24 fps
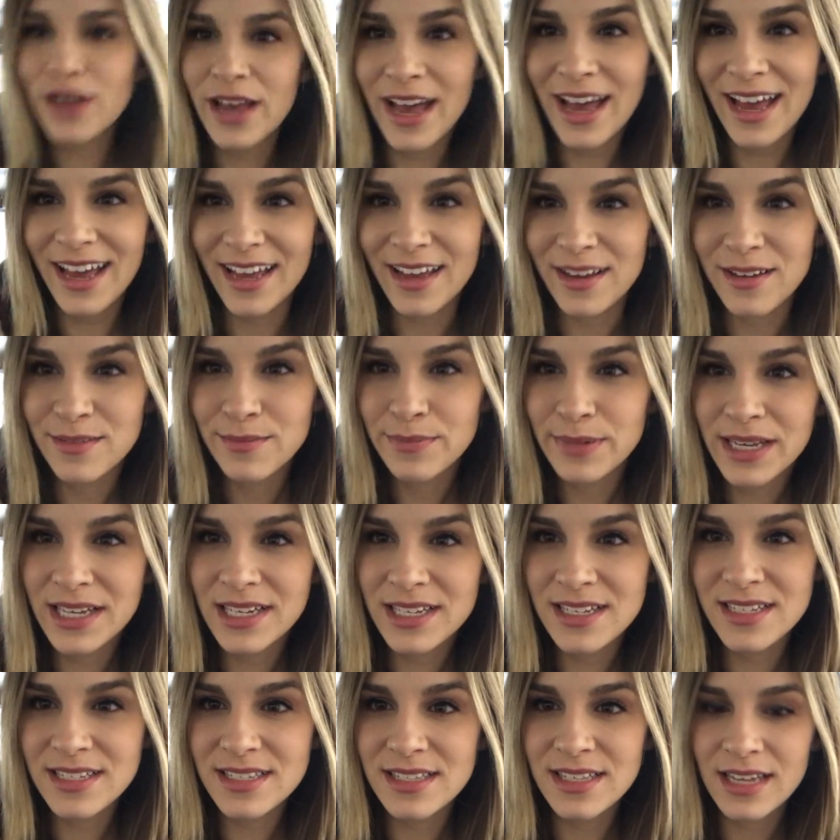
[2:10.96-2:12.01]
okay,
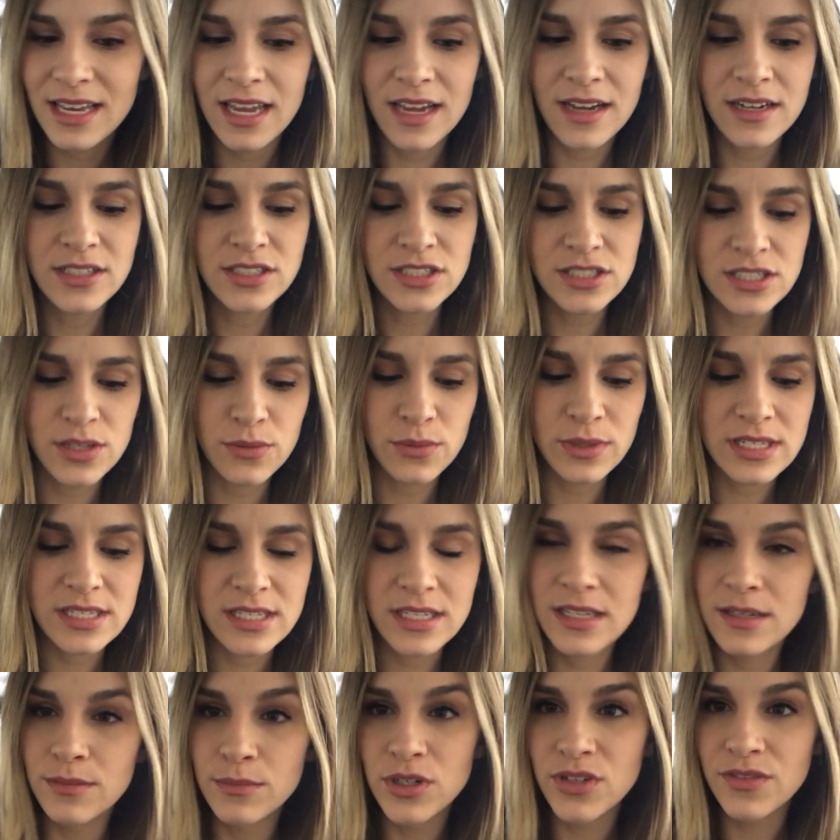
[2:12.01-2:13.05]
because the characters that we
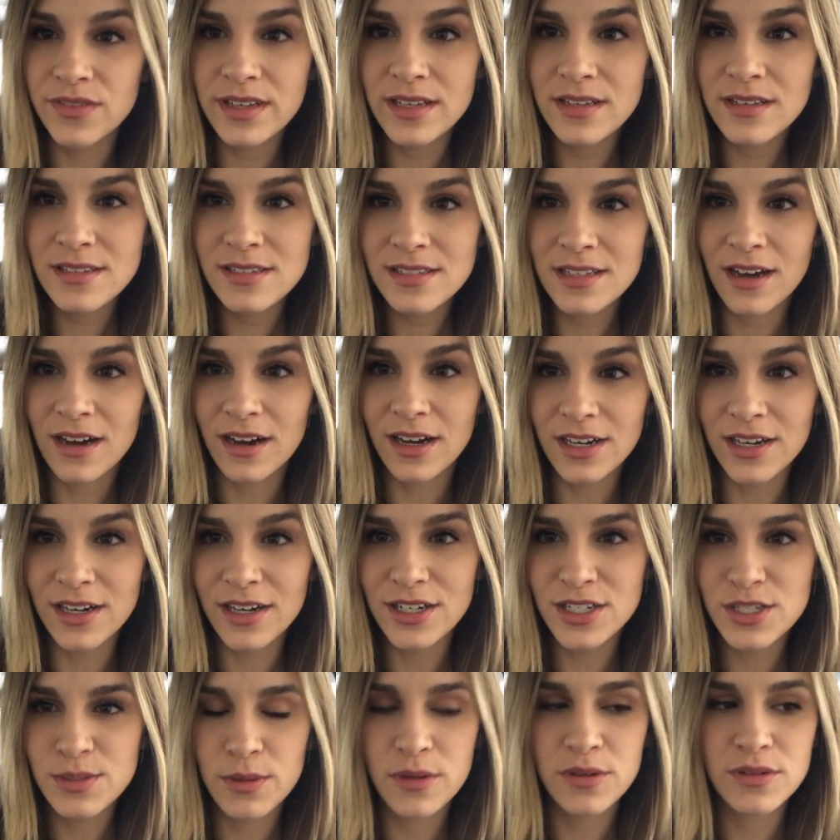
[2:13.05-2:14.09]
see in movies
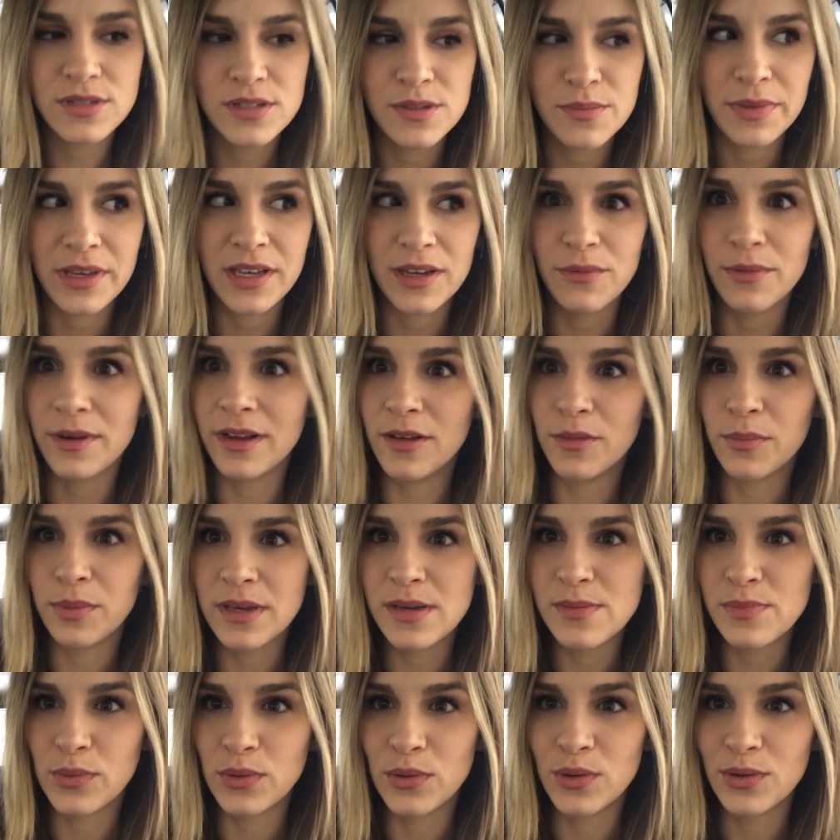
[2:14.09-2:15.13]
are supposed to be real
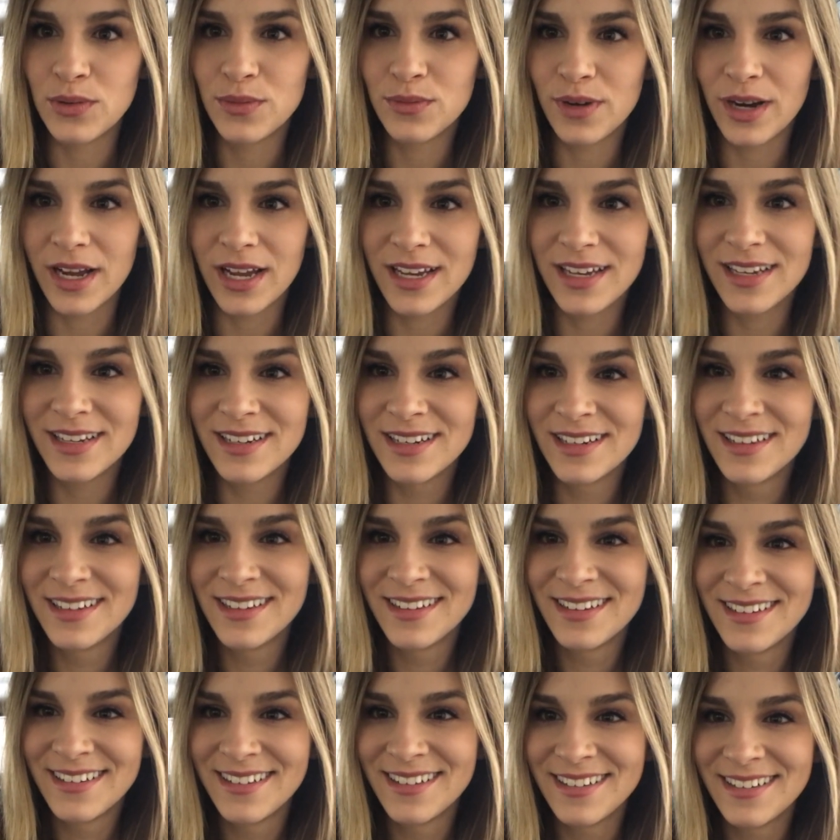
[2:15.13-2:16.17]
people, right?
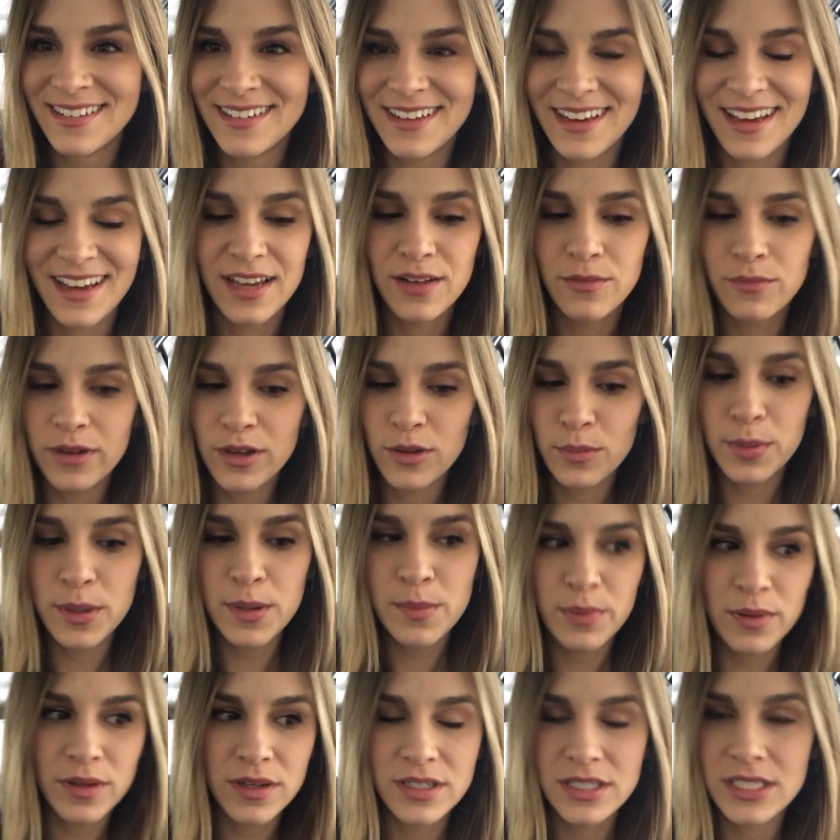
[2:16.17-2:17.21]
And real
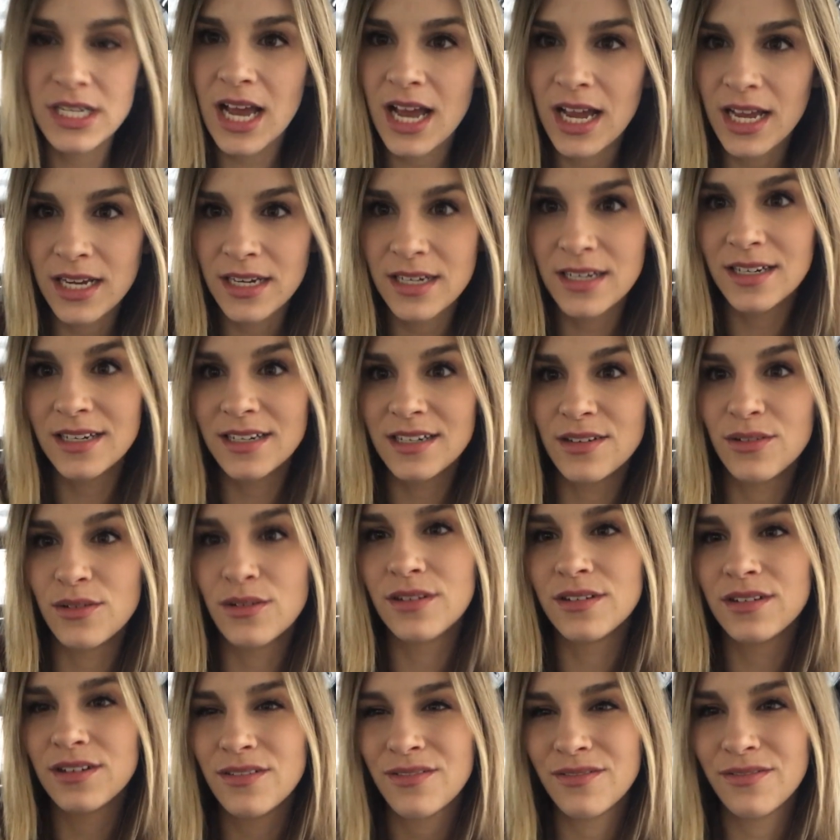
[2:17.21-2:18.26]
people are tired
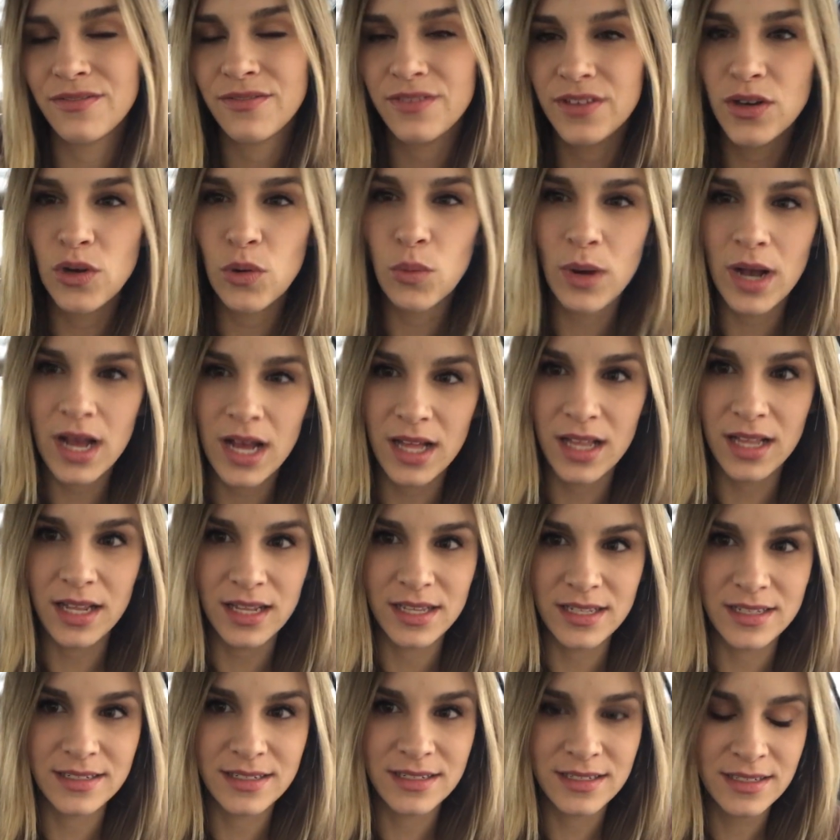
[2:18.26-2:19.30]
or don't feel well
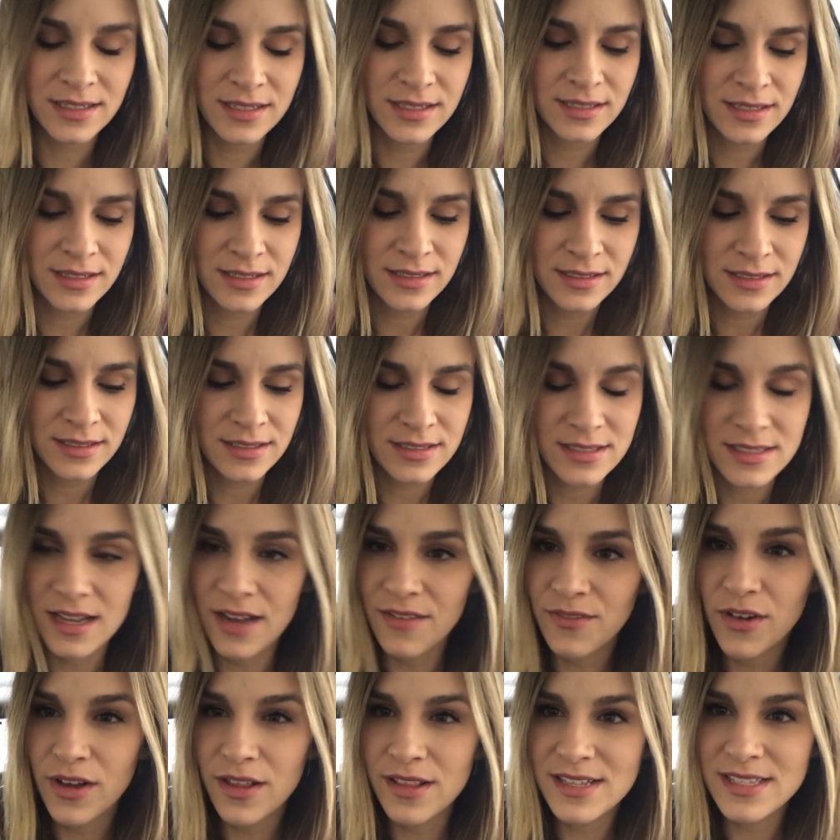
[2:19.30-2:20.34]
and
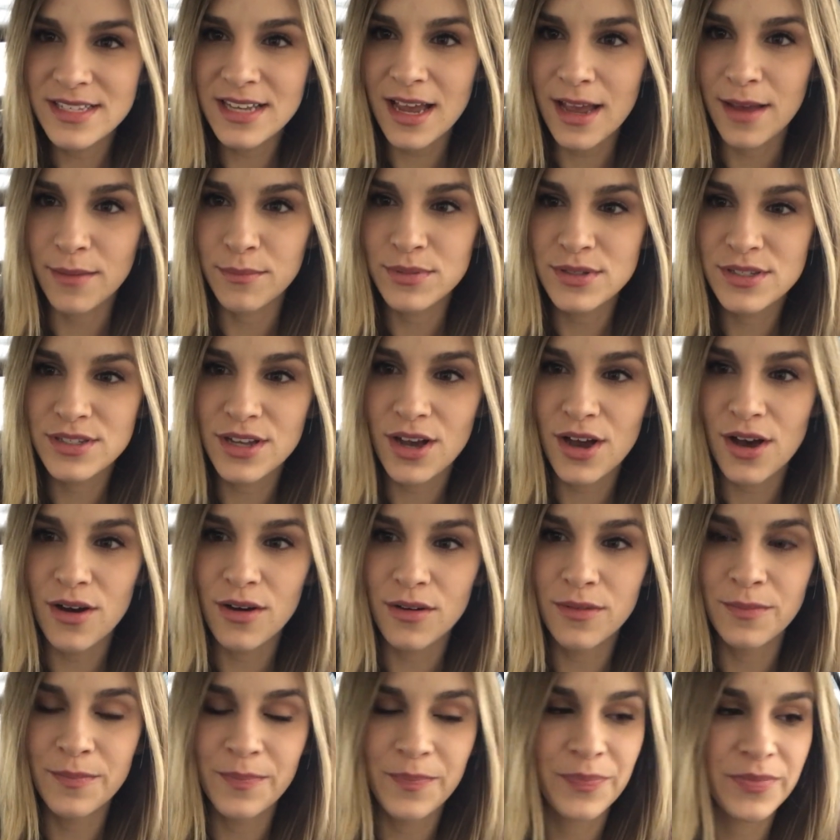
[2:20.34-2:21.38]
stuff all the time.
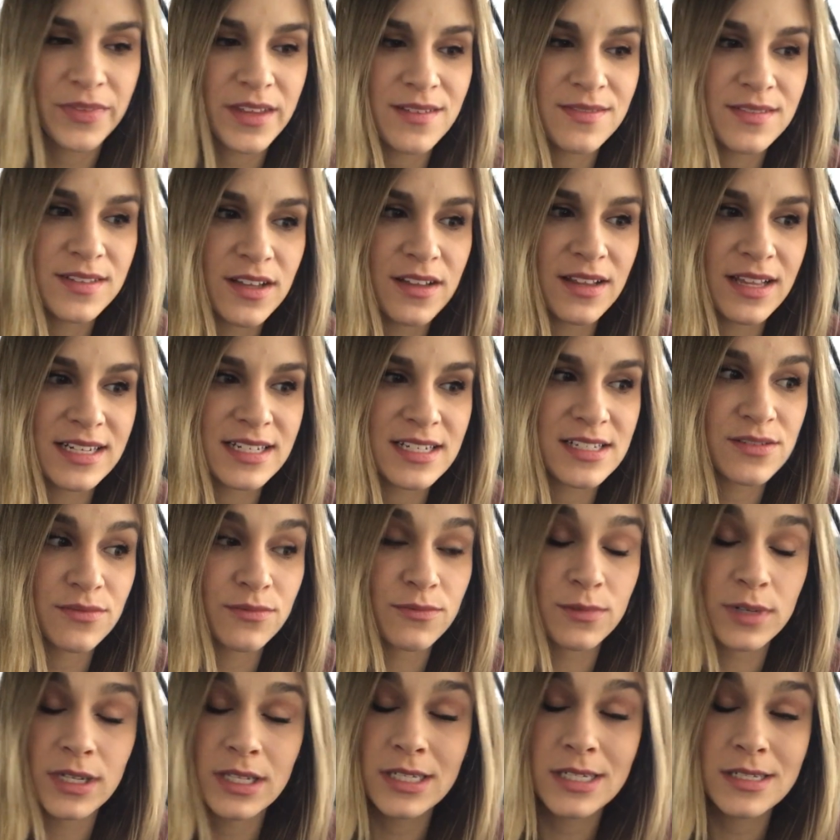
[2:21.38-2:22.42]
So, even though that
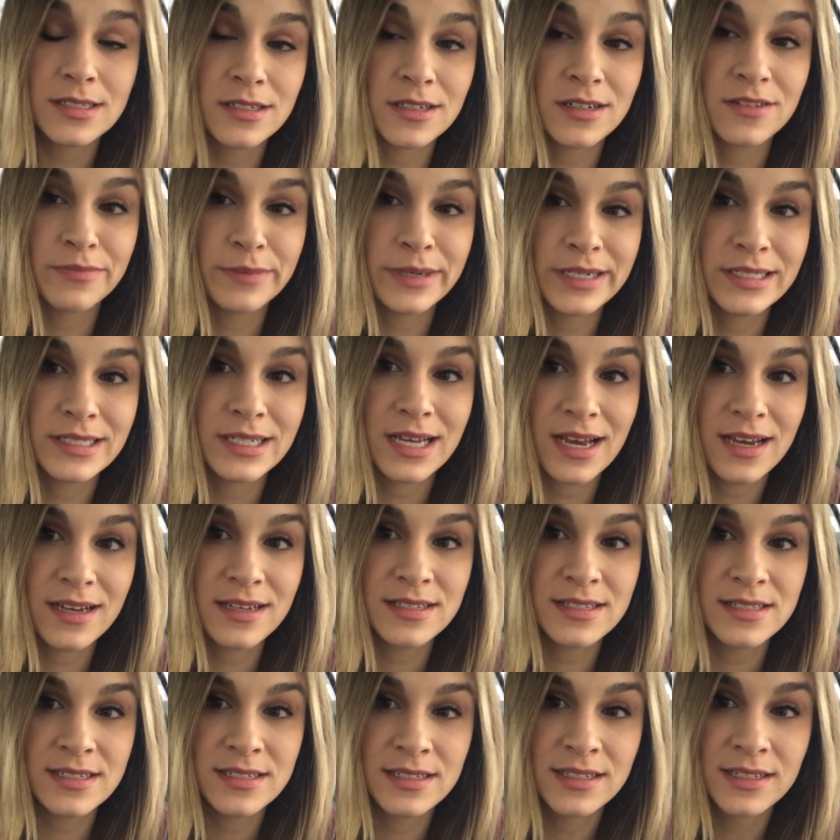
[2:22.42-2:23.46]
doesn't really serve my
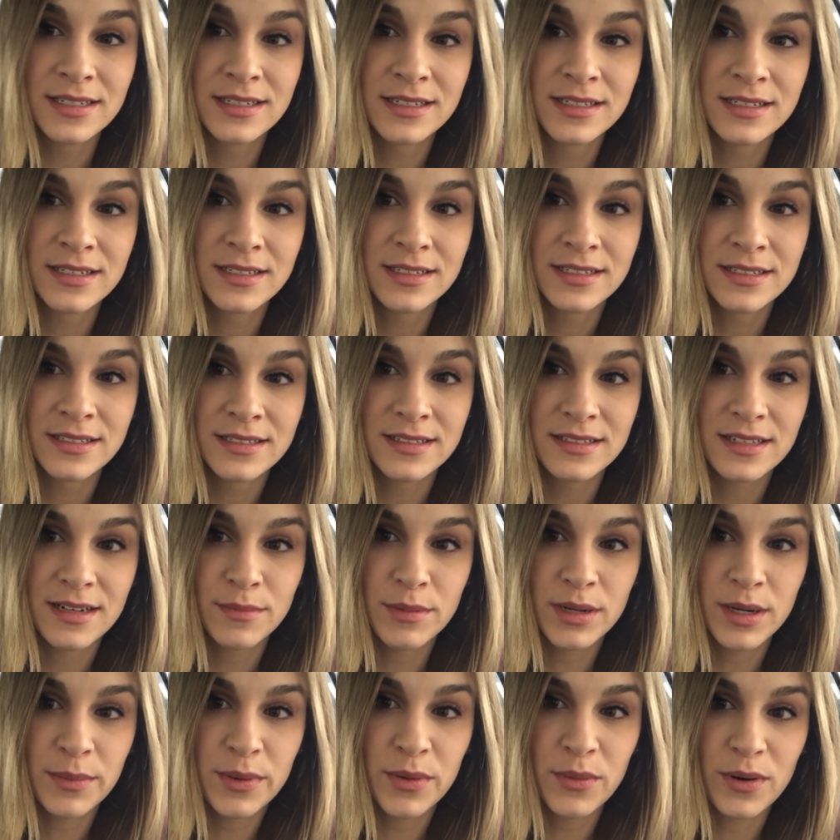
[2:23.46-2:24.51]
text that I'm
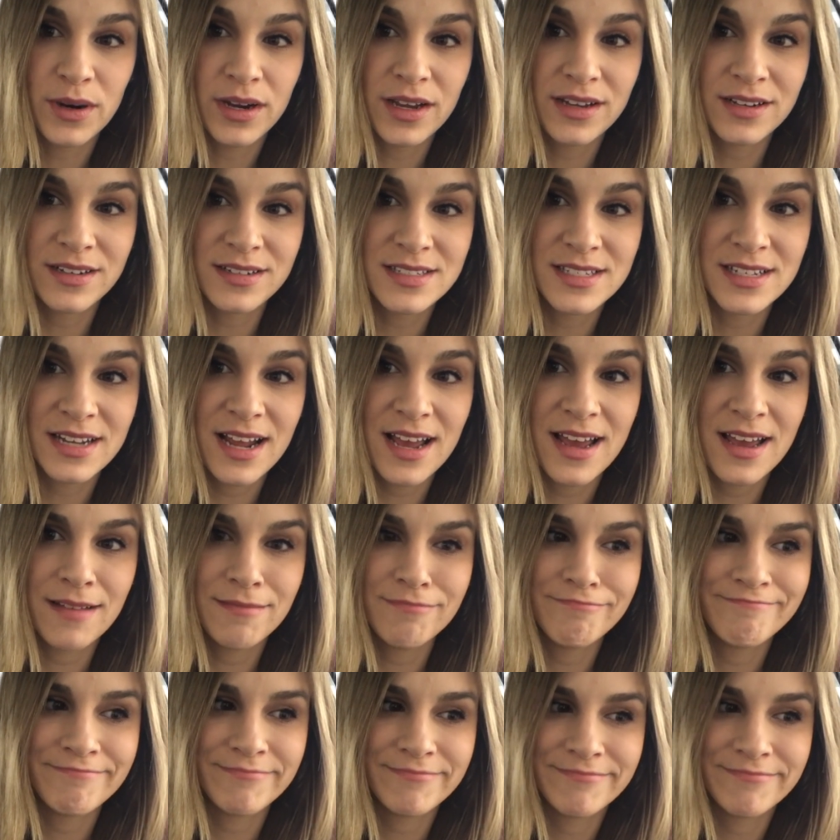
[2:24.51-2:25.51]
gonna be working on today,